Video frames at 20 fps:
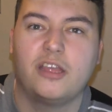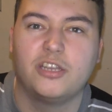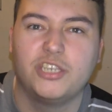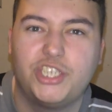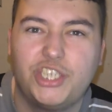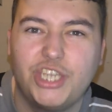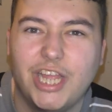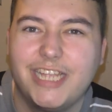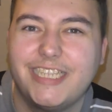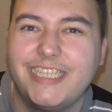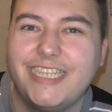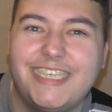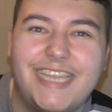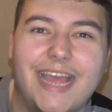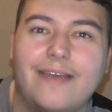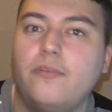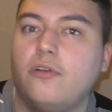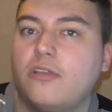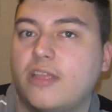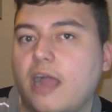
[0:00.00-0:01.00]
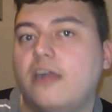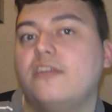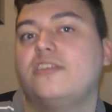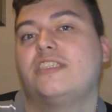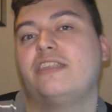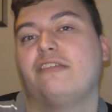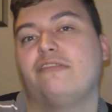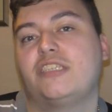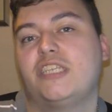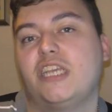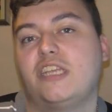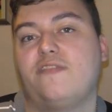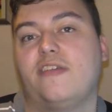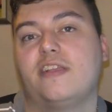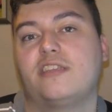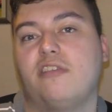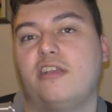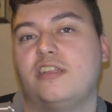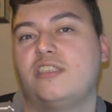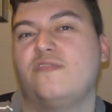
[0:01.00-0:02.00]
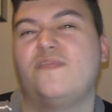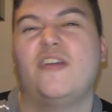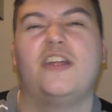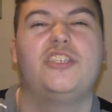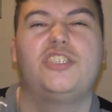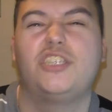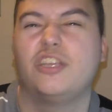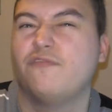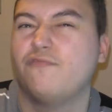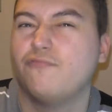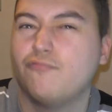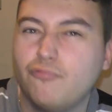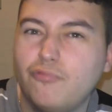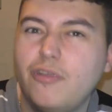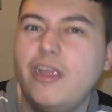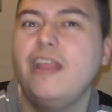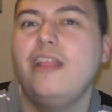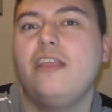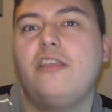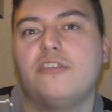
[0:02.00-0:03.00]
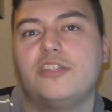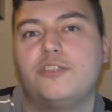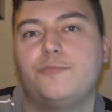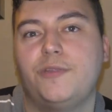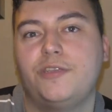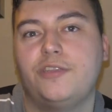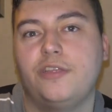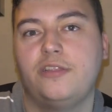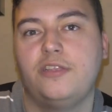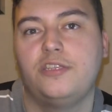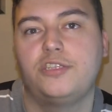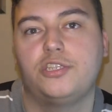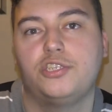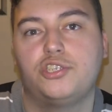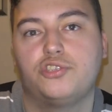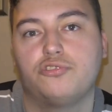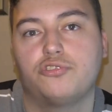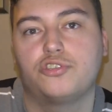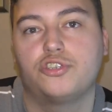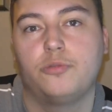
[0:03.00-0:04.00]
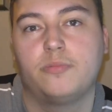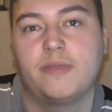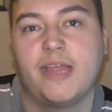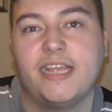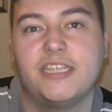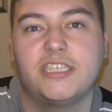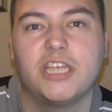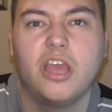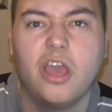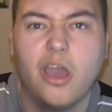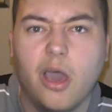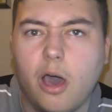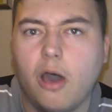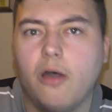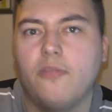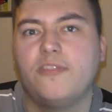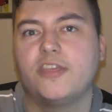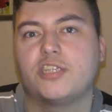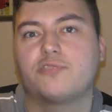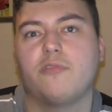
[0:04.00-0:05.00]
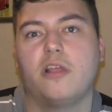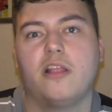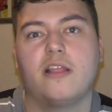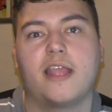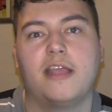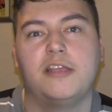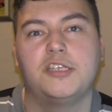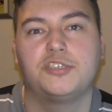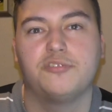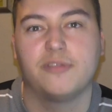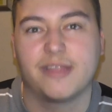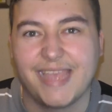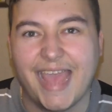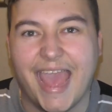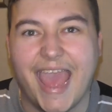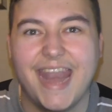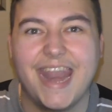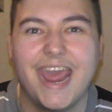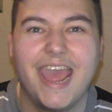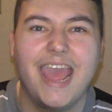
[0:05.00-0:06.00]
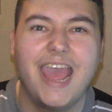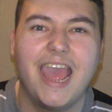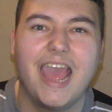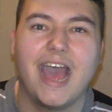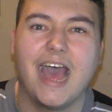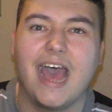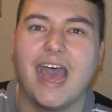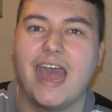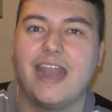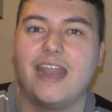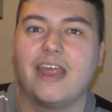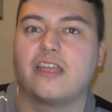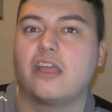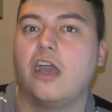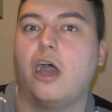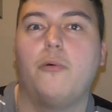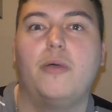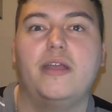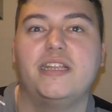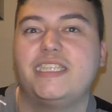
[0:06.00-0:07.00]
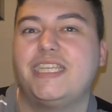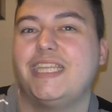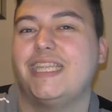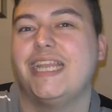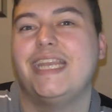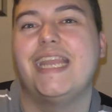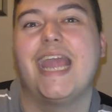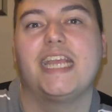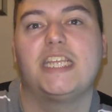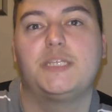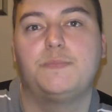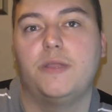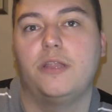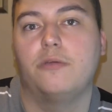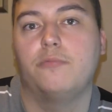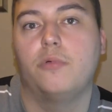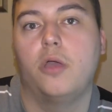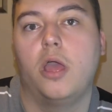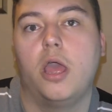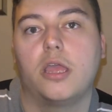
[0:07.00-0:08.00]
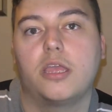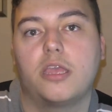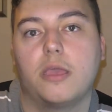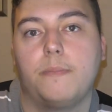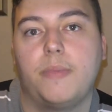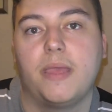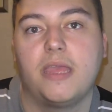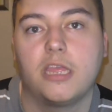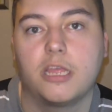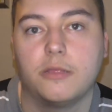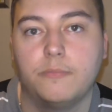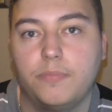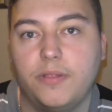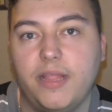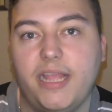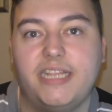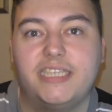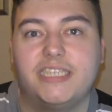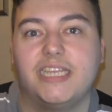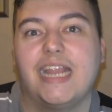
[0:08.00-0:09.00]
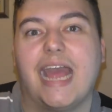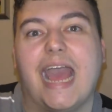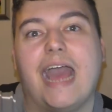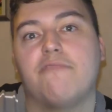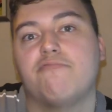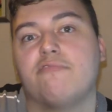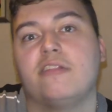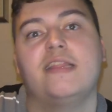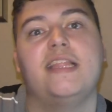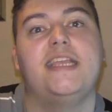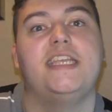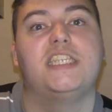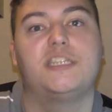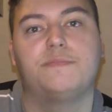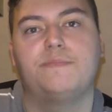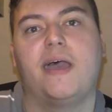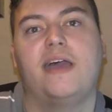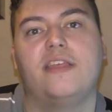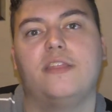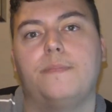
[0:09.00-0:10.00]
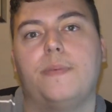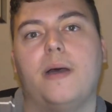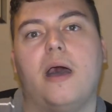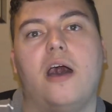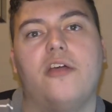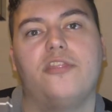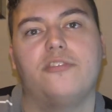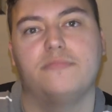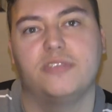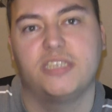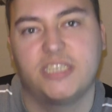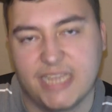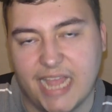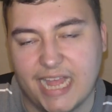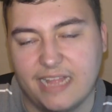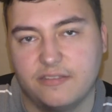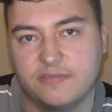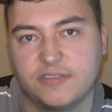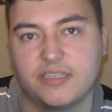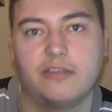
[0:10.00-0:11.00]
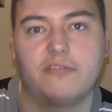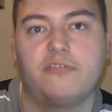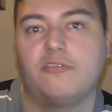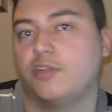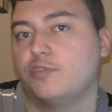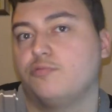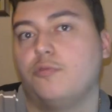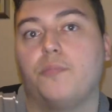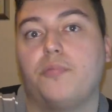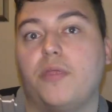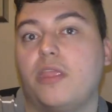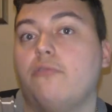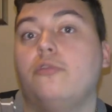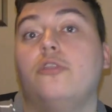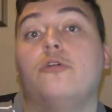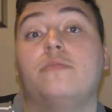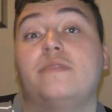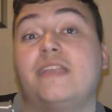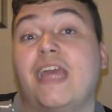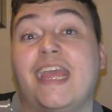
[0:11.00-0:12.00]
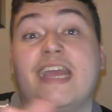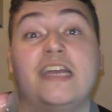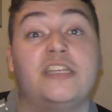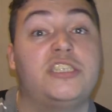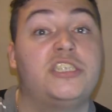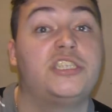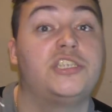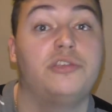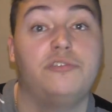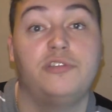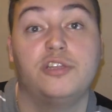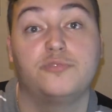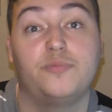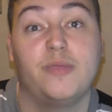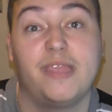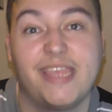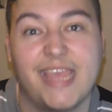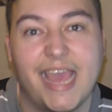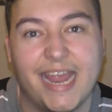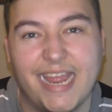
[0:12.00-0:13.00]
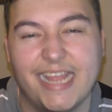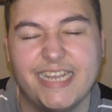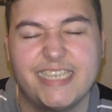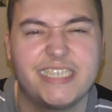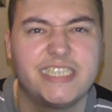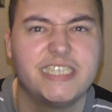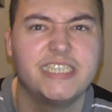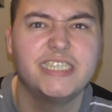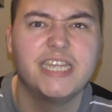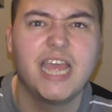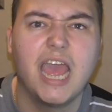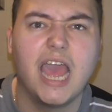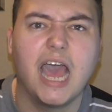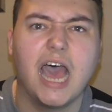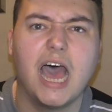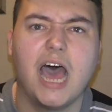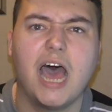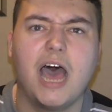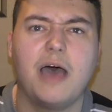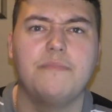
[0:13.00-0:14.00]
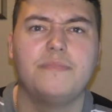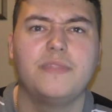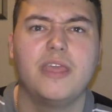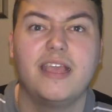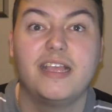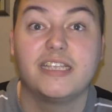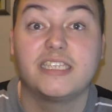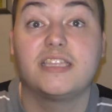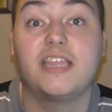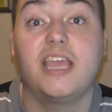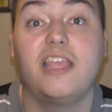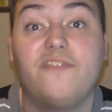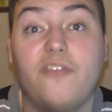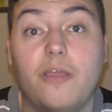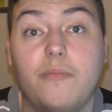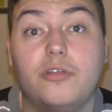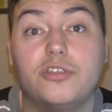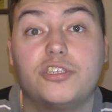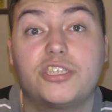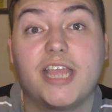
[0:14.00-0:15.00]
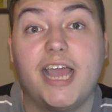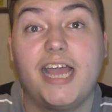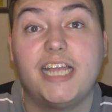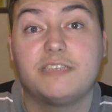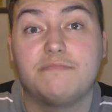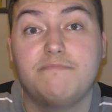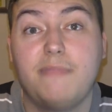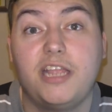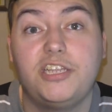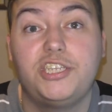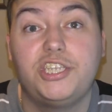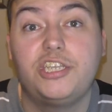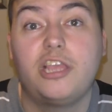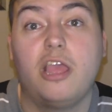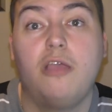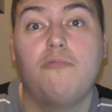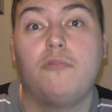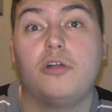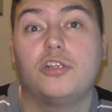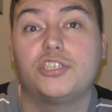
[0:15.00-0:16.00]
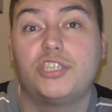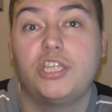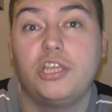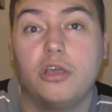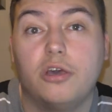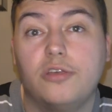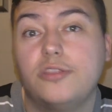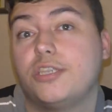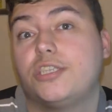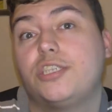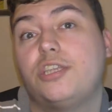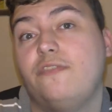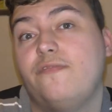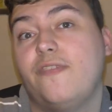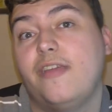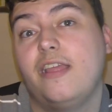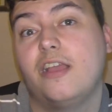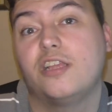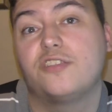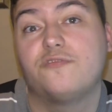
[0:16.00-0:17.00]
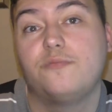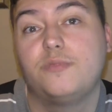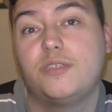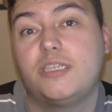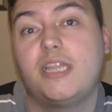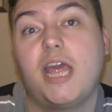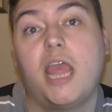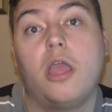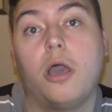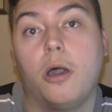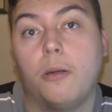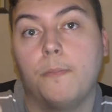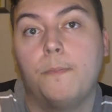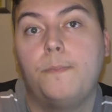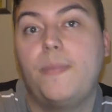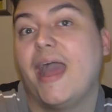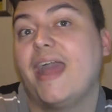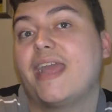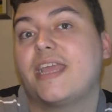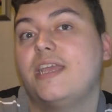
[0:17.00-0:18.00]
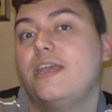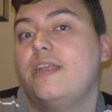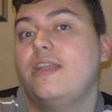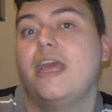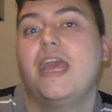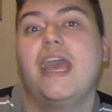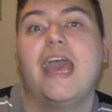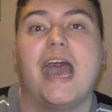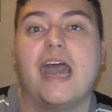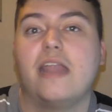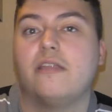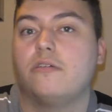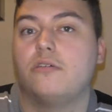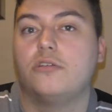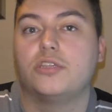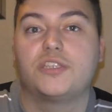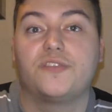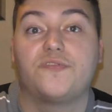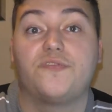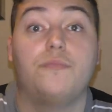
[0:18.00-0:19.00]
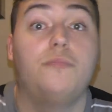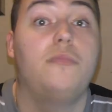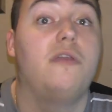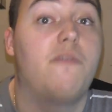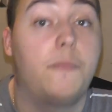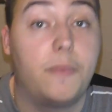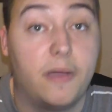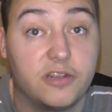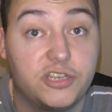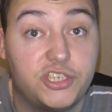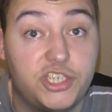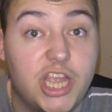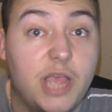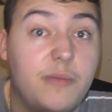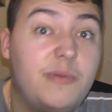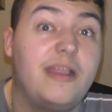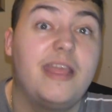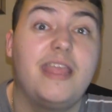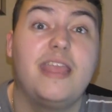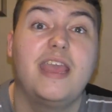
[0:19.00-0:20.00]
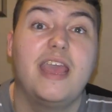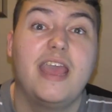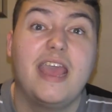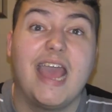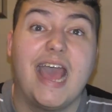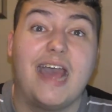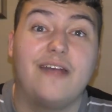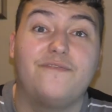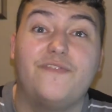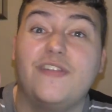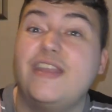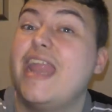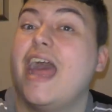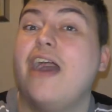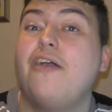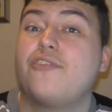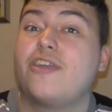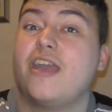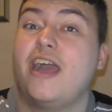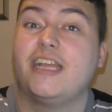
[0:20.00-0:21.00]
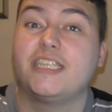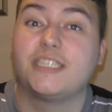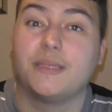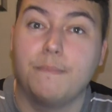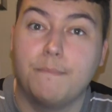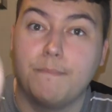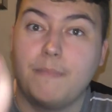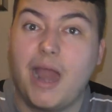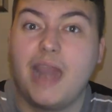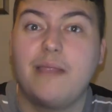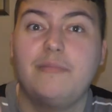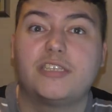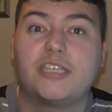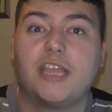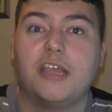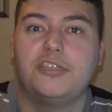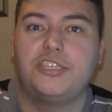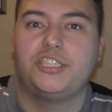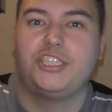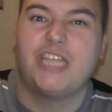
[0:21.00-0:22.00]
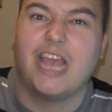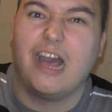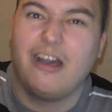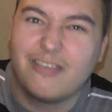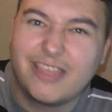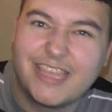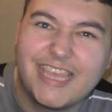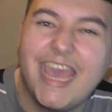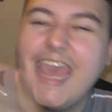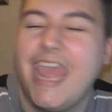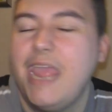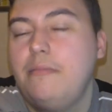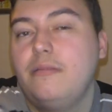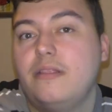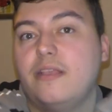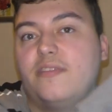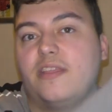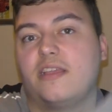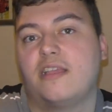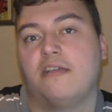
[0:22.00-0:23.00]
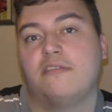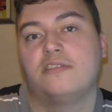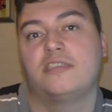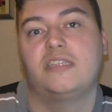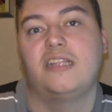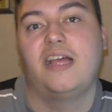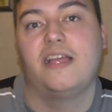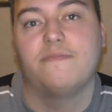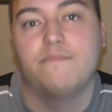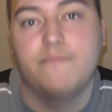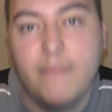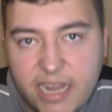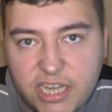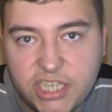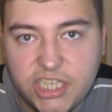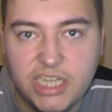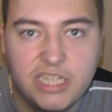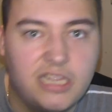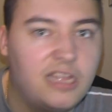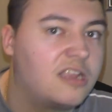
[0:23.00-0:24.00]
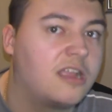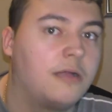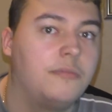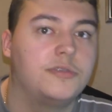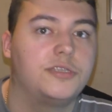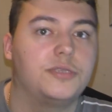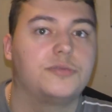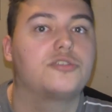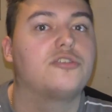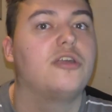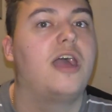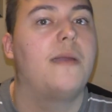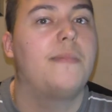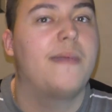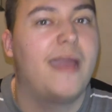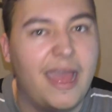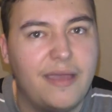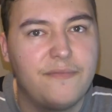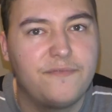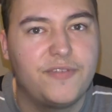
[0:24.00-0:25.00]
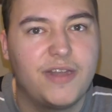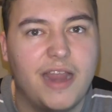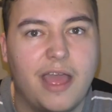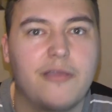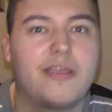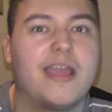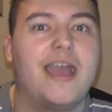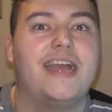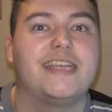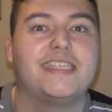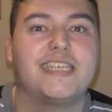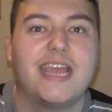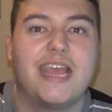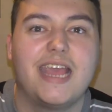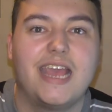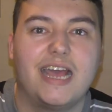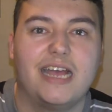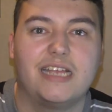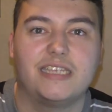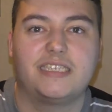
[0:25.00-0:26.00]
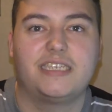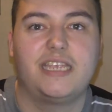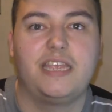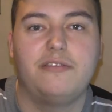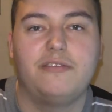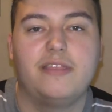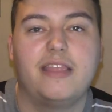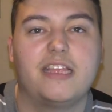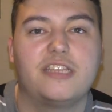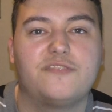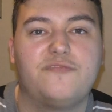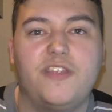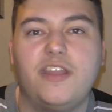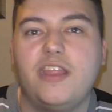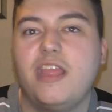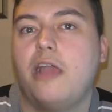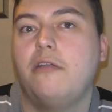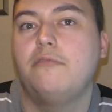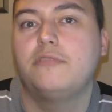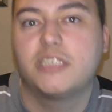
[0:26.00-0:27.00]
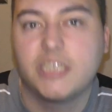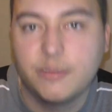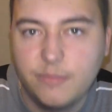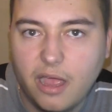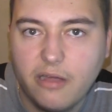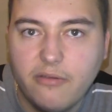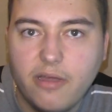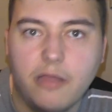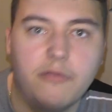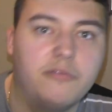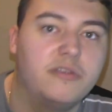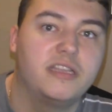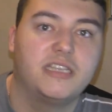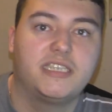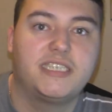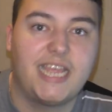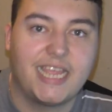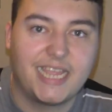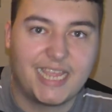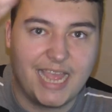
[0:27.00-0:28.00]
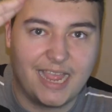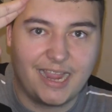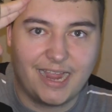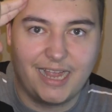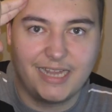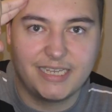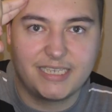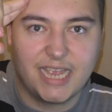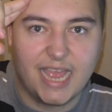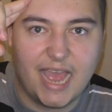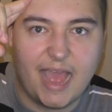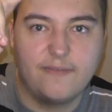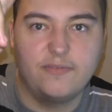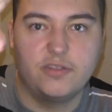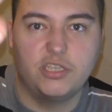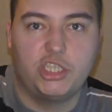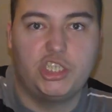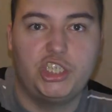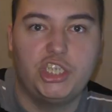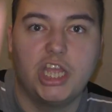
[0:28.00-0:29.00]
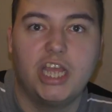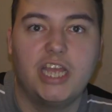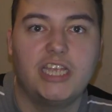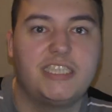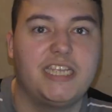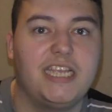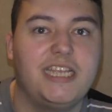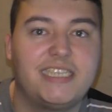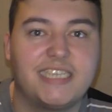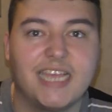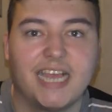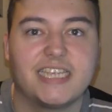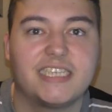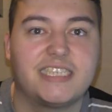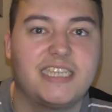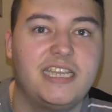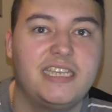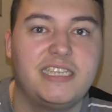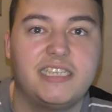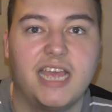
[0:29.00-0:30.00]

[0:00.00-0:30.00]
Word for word: on Jersey Devil Coaster, Six Flags Great Adventure. Really good to be doing these construction updates on this roller coaster again, uh, and I can't wait to see the next bit of work being completed and released by the park themselves. And of course, we'll bring you an update as soon as we get it. Um, so thank you very much, guys. Make sure you go and watch the other two videos from today on Bakken and also from Movie Park Germany. And for now, guys, my name is Coaster Chall. Keep living the coaster life. Make sure you like, comment, subscribe. And for now, guys, I'll see you in the next video tomorrow tomorrow. Take care, guys. Have a Jersey-tastic